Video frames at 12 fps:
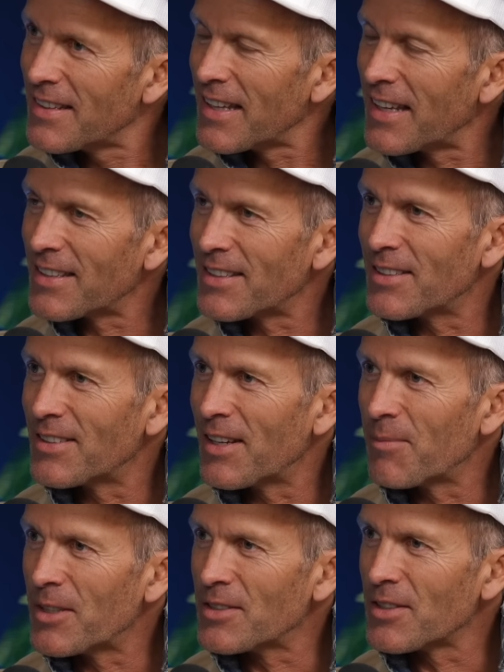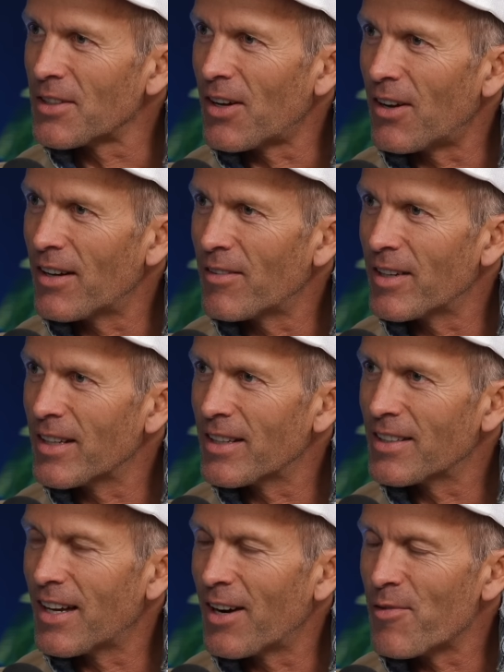Thank you. That means a lot. I
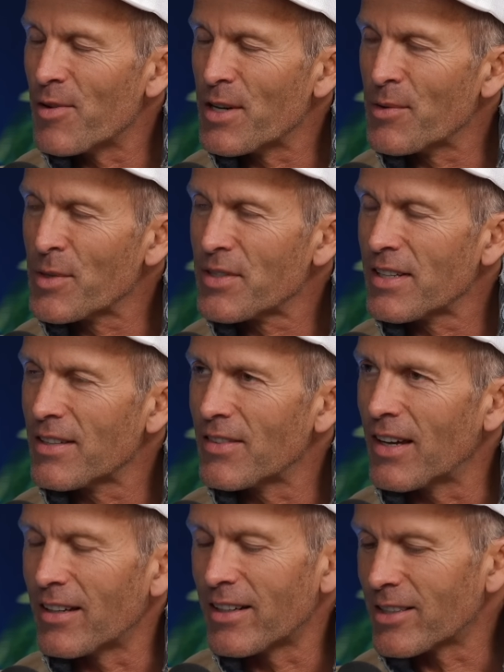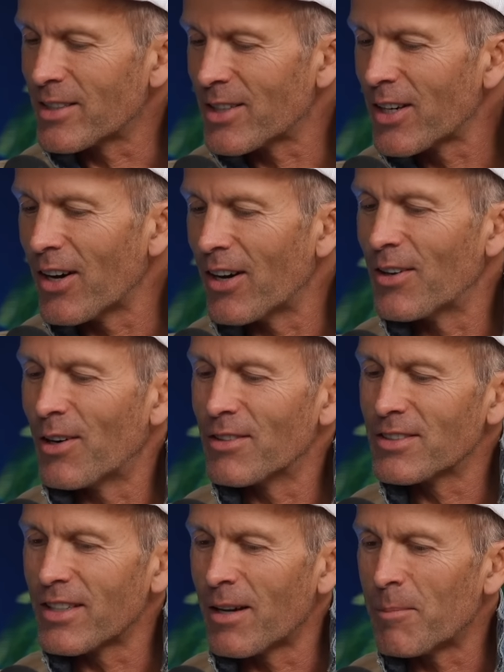really, I really receive that, and I concur.
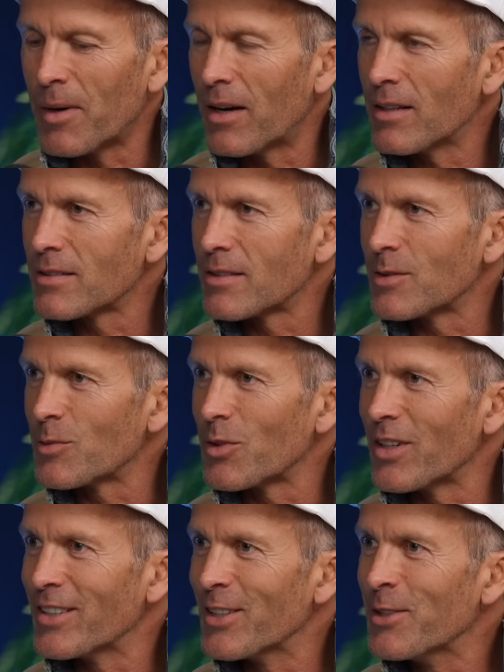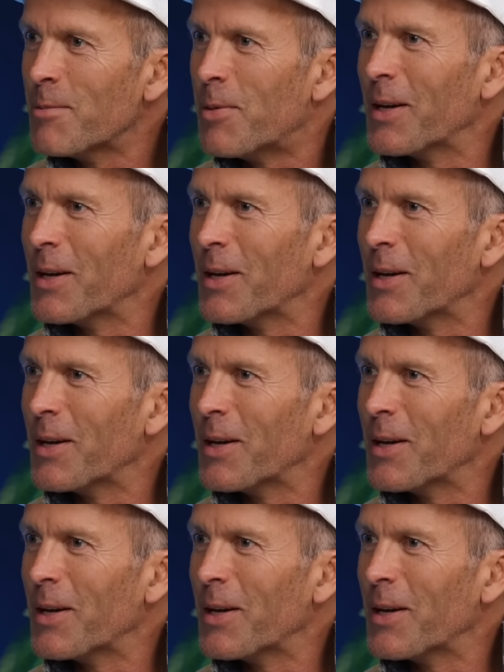Obviously, I'm biased because it's what I do.